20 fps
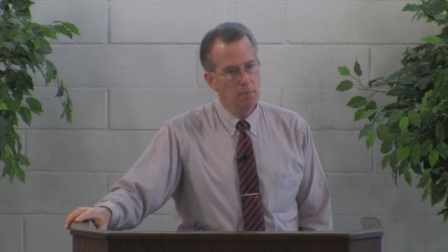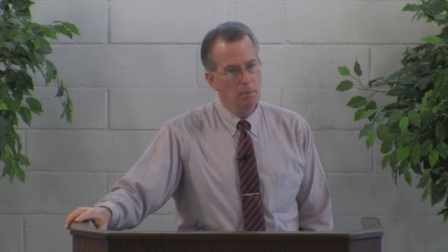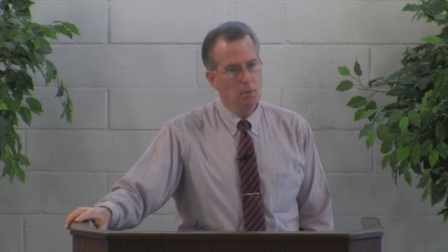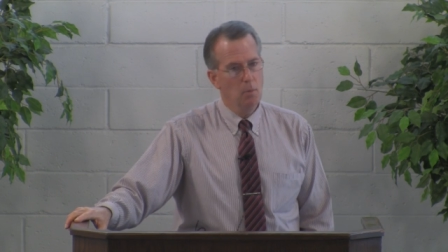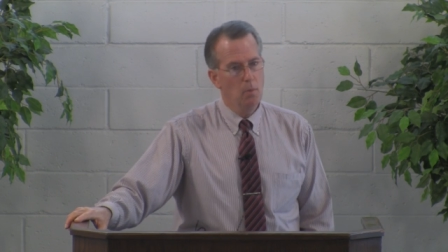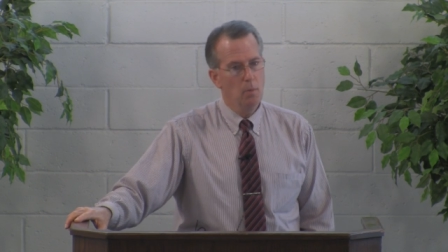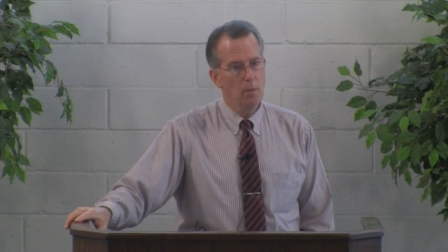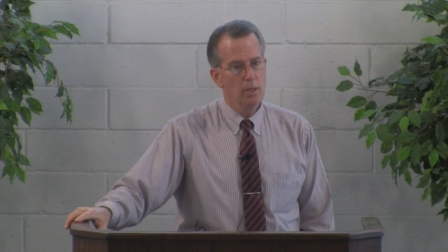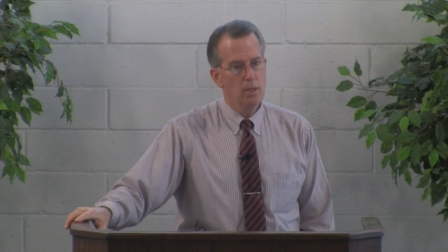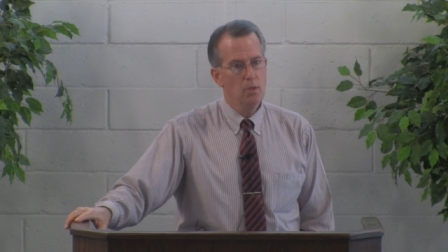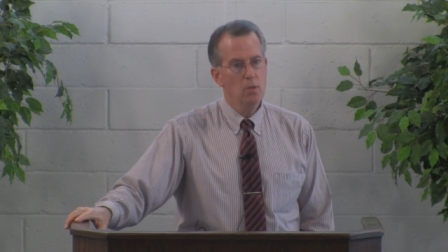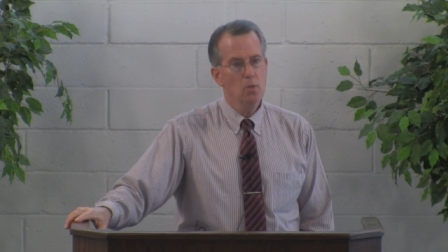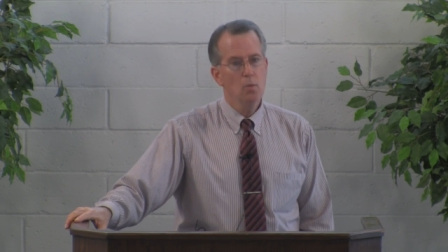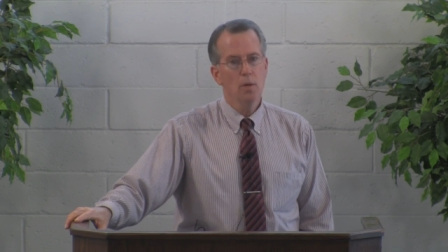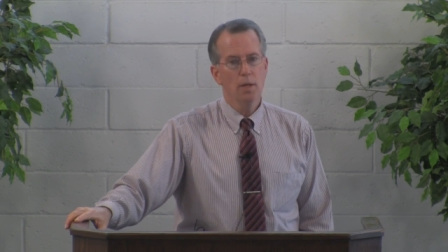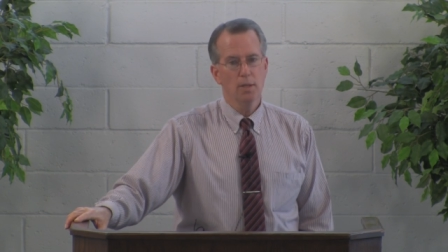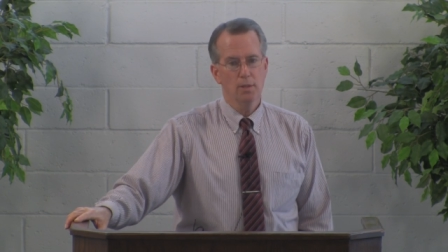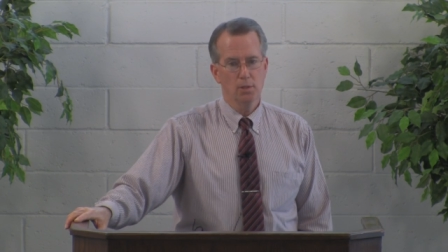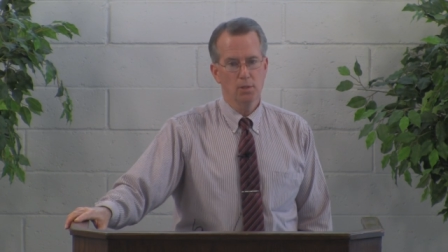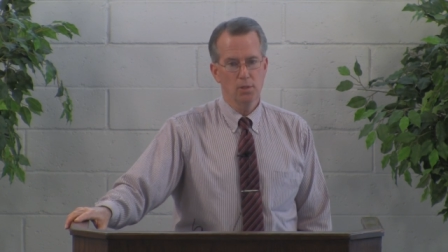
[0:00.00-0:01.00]
But what we do
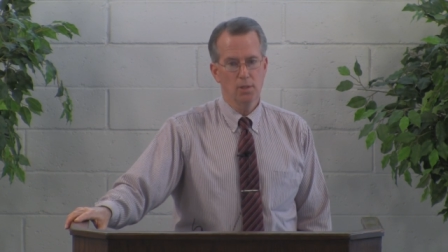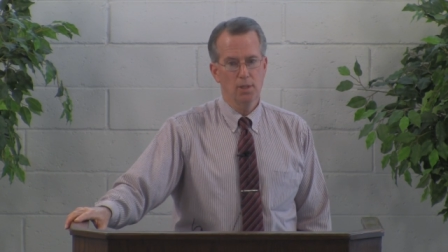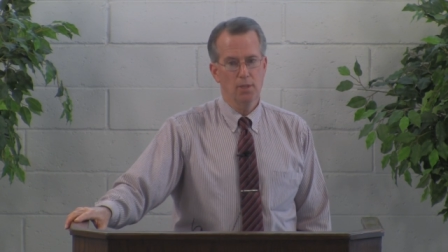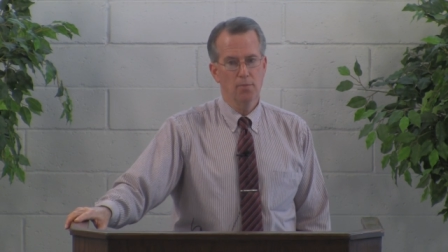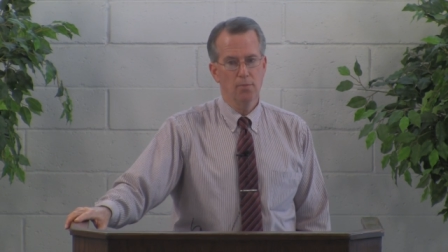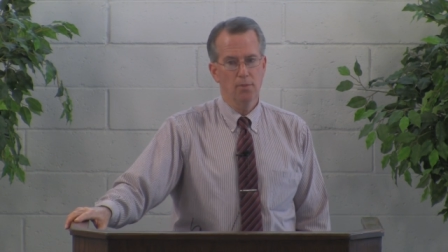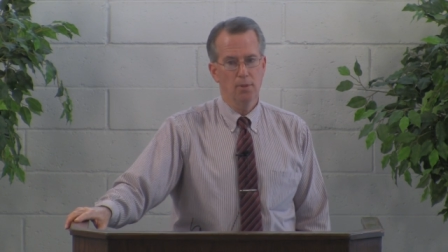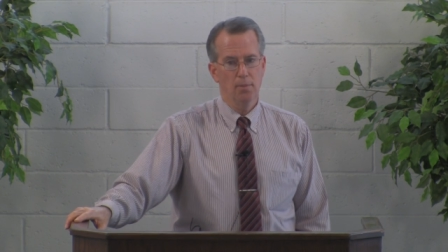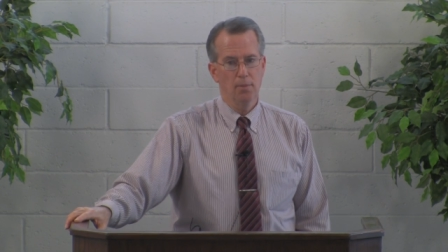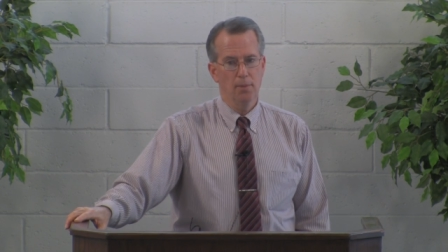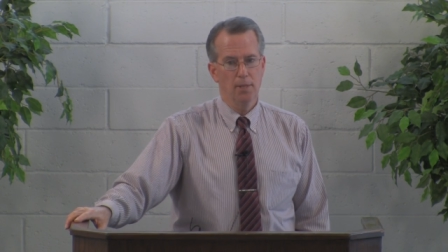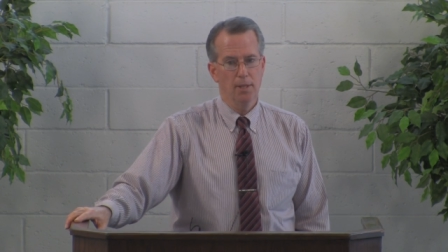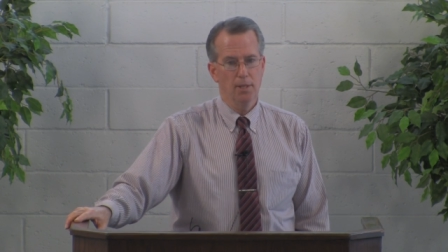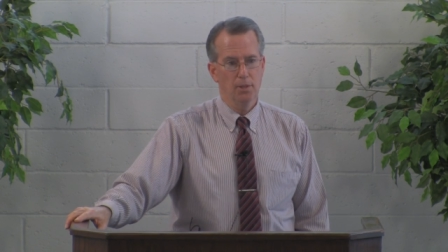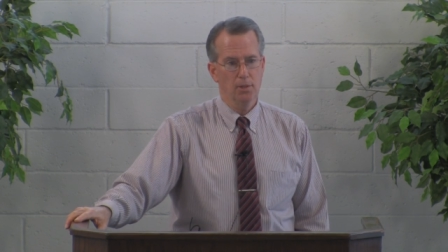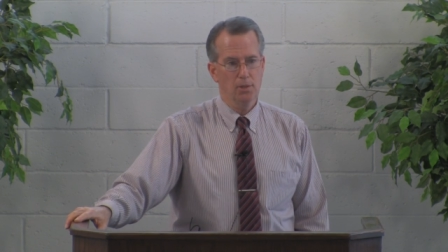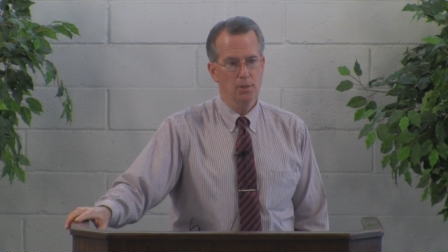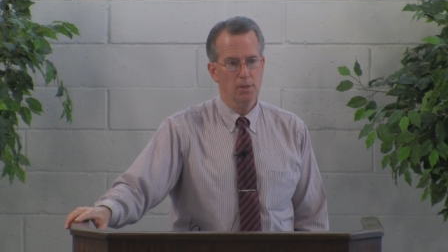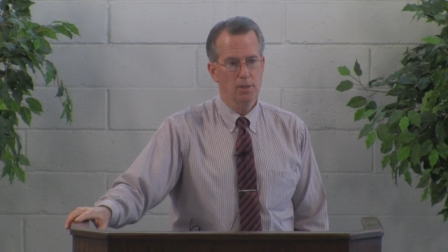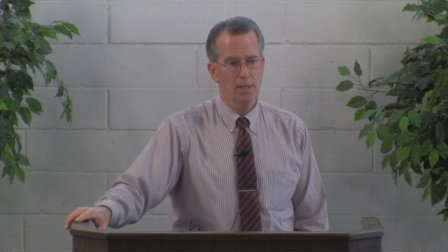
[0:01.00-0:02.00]
want to see from
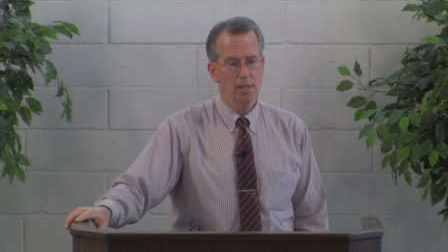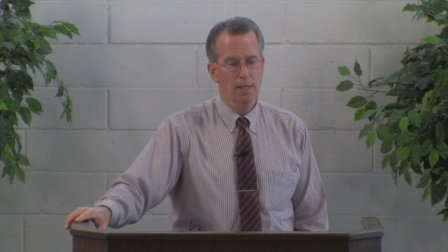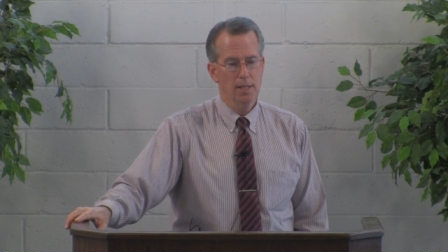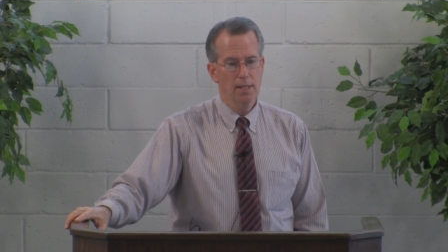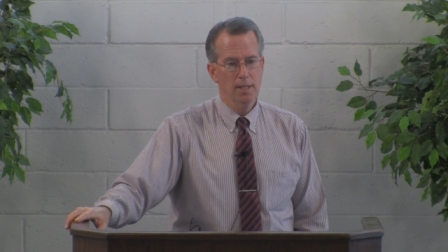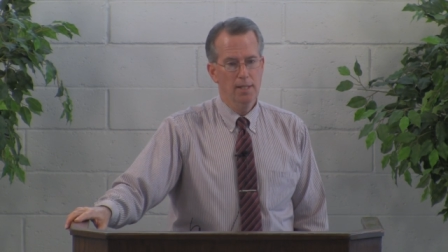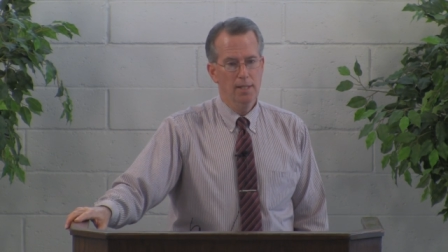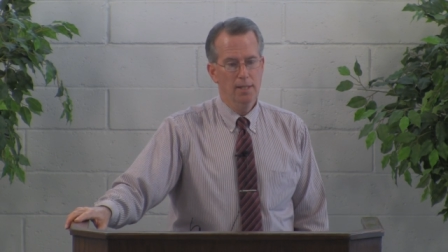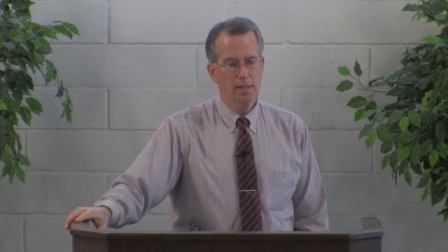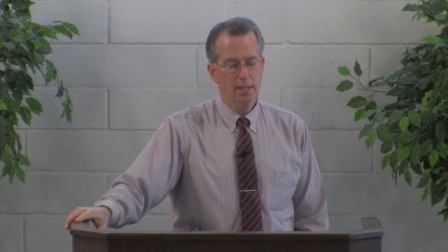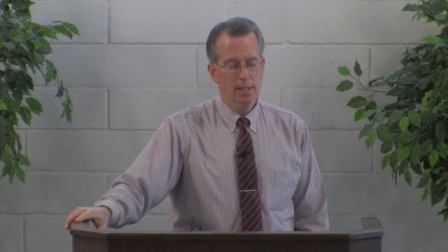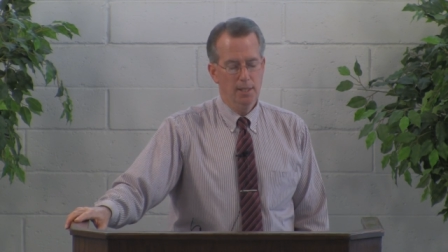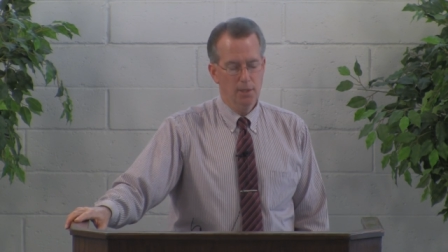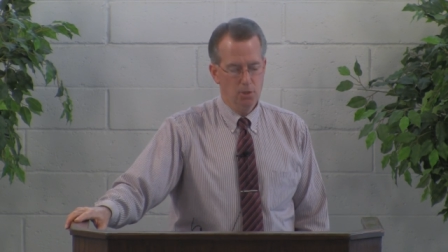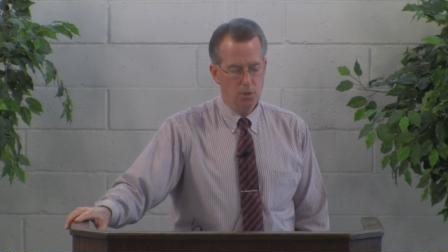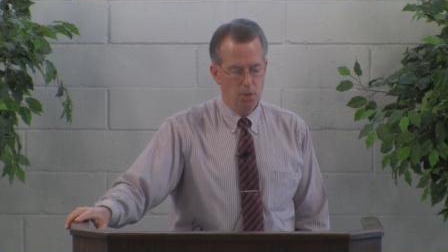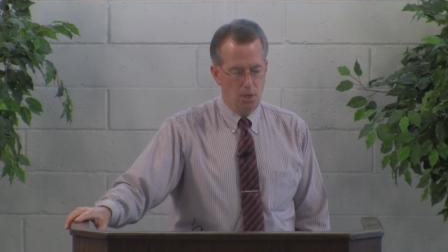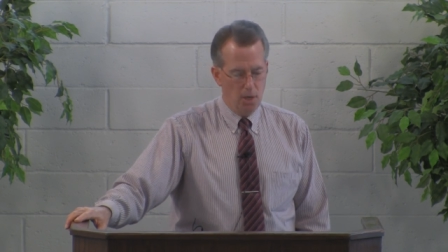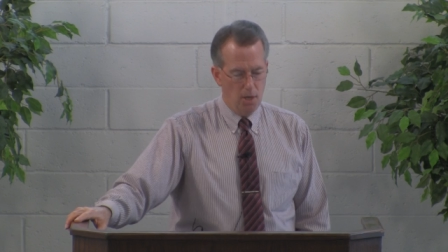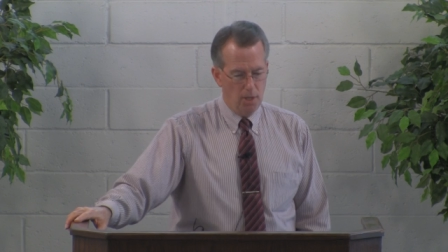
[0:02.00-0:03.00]
this
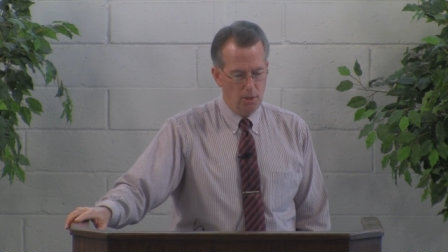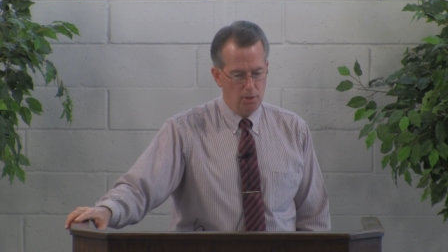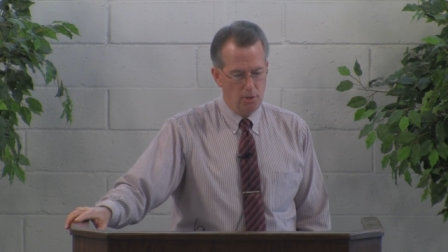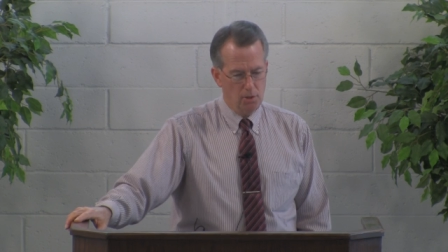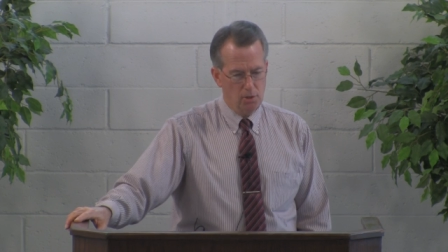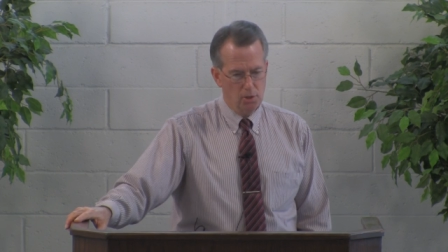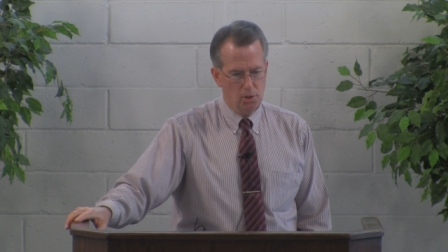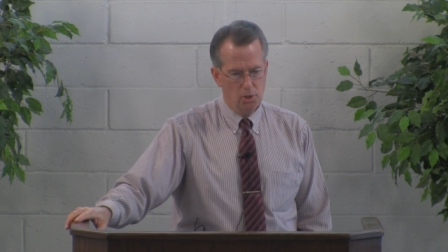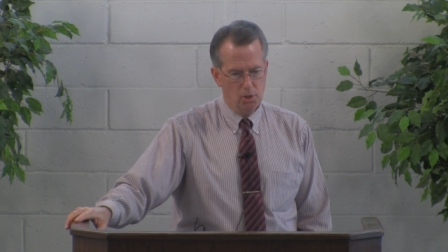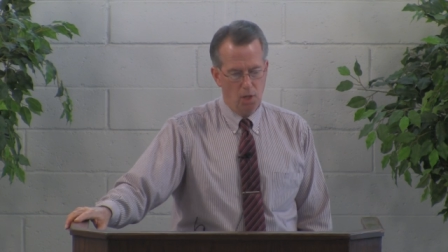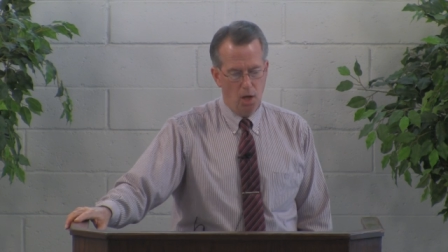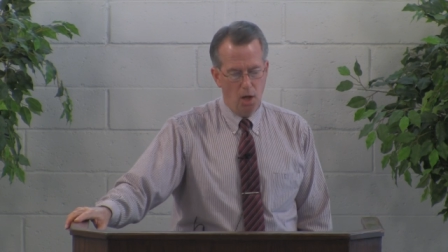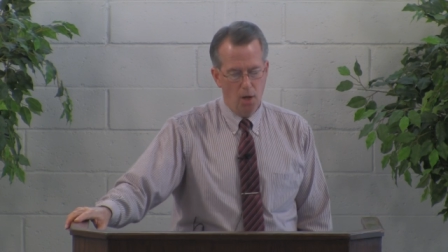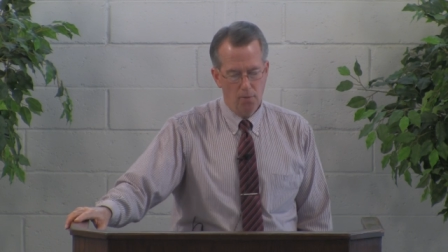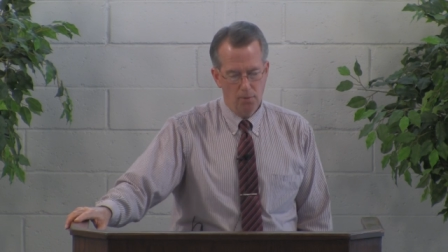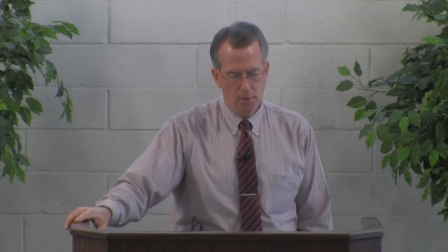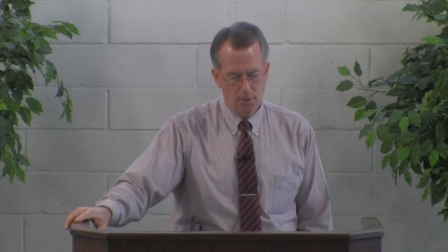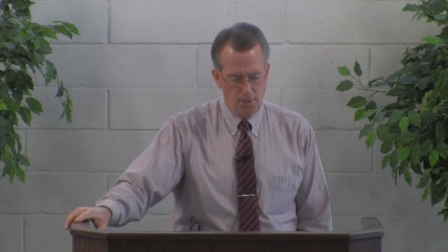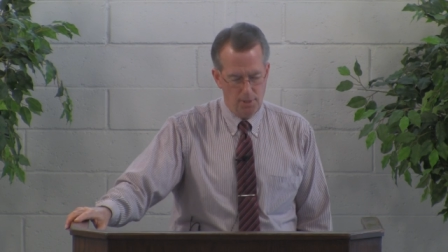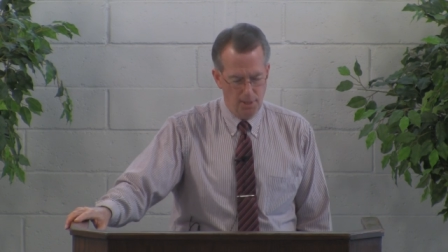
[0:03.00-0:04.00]
is God's
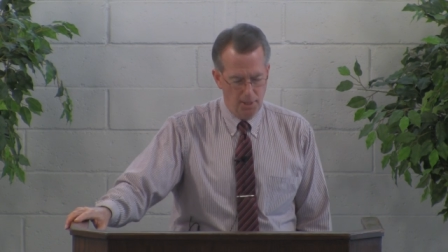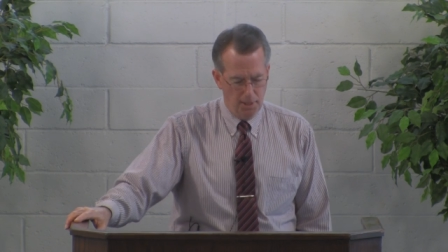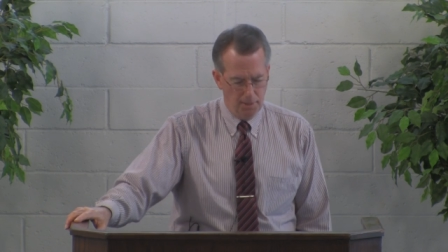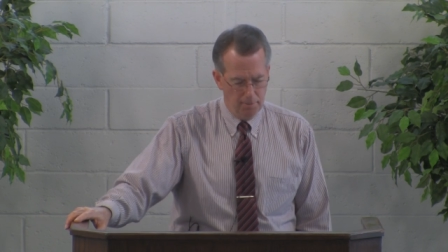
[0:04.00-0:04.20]
sovereignty.